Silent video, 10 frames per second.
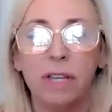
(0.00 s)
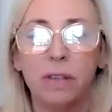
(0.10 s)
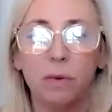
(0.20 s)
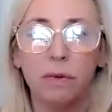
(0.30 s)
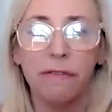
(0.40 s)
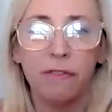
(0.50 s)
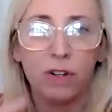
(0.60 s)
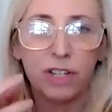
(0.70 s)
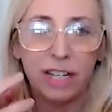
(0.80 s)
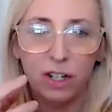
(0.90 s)
like the
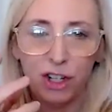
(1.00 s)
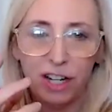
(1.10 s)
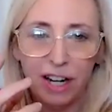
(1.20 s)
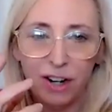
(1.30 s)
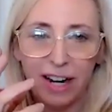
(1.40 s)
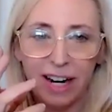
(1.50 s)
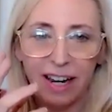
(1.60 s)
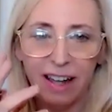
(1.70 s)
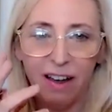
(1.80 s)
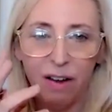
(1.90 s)
reverse
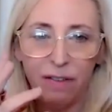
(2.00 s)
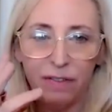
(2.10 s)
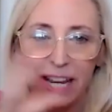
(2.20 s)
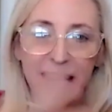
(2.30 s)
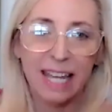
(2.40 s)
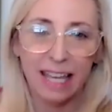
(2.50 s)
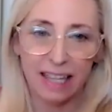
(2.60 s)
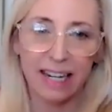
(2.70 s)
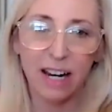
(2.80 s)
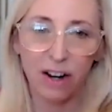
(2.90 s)
engineering of taking
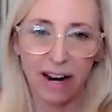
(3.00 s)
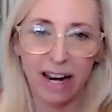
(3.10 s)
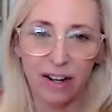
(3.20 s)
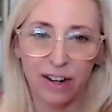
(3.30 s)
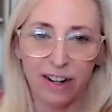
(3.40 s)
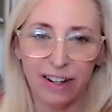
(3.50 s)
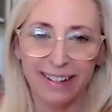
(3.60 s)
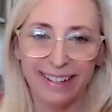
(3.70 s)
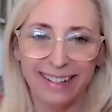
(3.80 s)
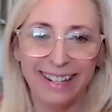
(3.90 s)
the narrator
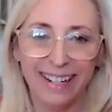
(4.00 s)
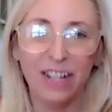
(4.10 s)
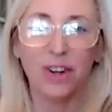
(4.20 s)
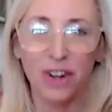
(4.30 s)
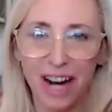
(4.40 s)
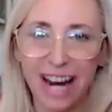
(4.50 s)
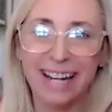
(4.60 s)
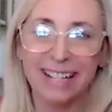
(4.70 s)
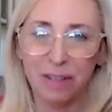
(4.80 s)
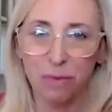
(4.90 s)
and
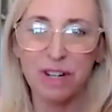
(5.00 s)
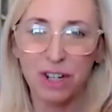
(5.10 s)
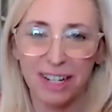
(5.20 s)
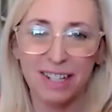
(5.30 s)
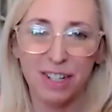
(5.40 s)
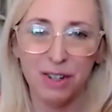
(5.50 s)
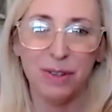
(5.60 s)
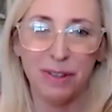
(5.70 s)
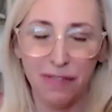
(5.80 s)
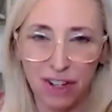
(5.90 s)
creating submission
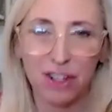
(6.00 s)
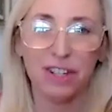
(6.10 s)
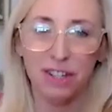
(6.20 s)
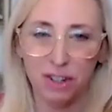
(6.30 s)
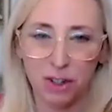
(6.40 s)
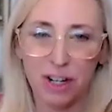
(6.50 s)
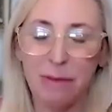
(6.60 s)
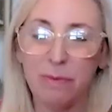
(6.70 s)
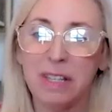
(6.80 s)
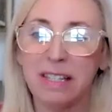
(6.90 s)
to the vision, to the
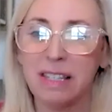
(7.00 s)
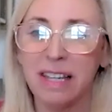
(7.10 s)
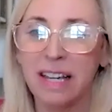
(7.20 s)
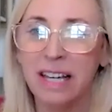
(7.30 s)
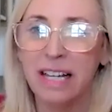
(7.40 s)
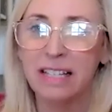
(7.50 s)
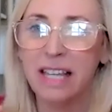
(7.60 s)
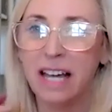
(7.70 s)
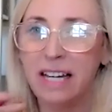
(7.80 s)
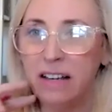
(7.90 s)
dreams. It's
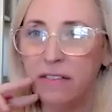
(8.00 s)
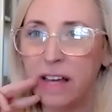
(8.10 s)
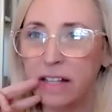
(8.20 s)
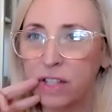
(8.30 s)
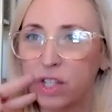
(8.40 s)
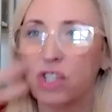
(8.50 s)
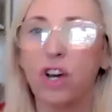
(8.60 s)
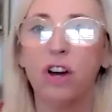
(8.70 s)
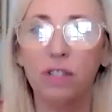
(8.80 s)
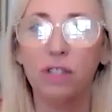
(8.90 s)
the idea of like, it
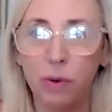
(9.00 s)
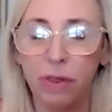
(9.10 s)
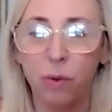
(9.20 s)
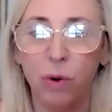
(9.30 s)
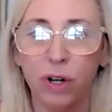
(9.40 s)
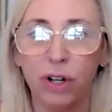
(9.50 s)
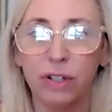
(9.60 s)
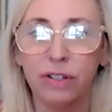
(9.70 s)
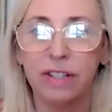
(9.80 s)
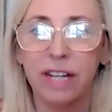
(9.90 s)
starts with the
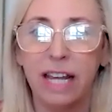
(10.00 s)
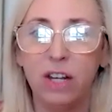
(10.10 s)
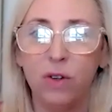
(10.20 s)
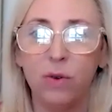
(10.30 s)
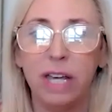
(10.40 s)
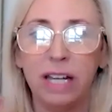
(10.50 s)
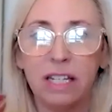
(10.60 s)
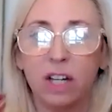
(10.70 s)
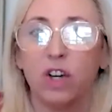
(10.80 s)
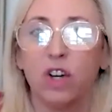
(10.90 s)
words, and you get
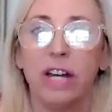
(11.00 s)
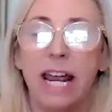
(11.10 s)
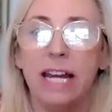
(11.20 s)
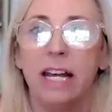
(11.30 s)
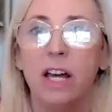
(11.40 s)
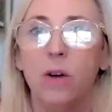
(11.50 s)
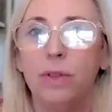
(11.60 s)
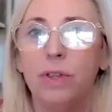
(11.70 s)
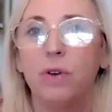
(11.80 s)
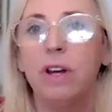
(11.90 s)
to create,
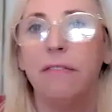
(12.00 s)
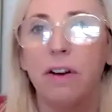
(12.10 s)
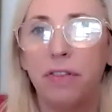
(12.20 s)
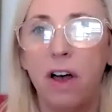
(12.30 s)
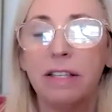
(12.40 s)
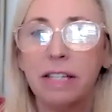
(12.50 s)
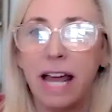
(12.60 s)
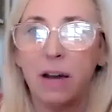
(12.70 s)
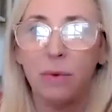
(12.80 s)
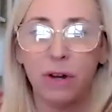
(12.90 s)
we're the creator of our thoughts.
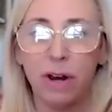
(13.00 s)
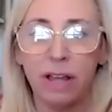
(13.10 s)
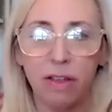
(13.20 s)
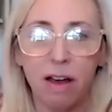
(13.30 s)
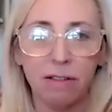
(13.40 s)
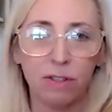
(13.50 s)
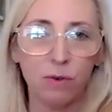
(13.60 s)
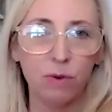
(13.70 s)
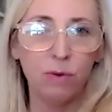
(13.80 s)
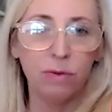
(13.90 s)
And how do we create thoughts?
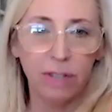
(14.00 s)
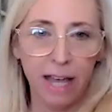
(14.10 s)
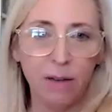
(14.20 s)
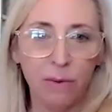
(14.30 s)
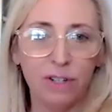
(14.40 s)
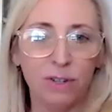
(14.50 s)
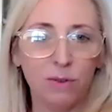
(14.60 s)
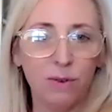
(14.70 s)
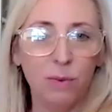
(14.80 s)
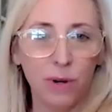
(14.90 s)
Through language,
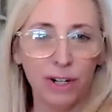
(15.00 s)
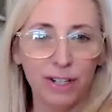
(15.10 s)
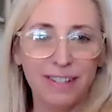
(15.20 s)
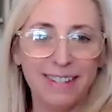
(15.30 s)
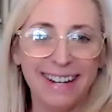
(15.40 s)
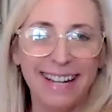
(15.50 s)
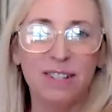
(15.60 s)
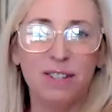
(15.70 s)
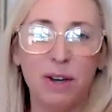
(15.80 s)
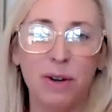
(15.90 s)
through words.
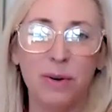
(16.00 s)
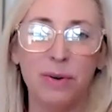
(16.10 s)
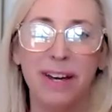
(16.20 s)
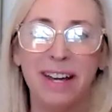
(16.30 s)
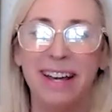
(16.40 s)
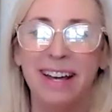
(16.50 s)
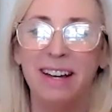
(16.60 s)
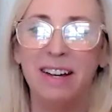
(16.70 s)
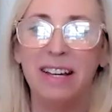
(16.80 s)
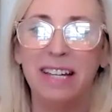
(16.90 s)
And so
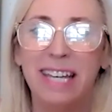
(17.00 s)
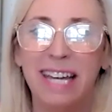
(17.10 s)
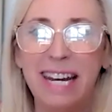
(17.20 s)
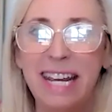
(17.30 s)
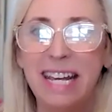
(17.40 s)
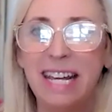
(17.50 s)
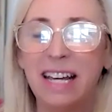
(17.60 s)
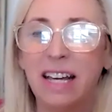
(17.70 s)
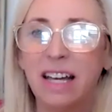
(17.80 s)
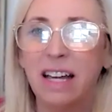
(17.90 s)

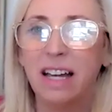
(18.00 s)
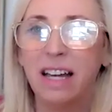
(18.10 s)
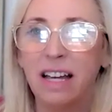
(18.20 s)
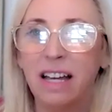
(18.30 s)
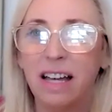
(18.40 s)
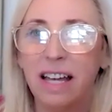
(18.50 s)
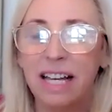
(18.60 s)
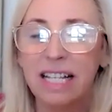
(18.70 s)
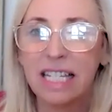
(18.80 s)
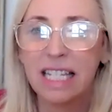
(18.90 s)
getting
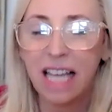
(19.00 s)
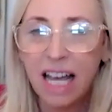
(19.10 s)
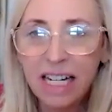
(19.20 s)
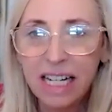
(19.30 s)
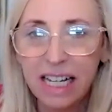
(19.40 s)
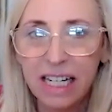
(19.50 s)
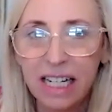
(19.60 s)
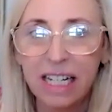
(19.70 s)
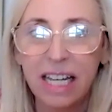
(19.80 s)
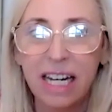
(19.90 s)

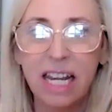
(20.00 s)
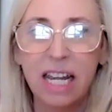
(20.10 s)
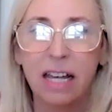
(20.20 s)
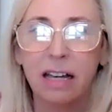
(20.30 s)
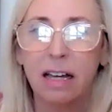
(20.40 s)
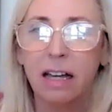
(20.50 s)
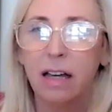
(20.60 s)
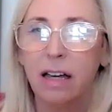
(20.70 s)
excited, getting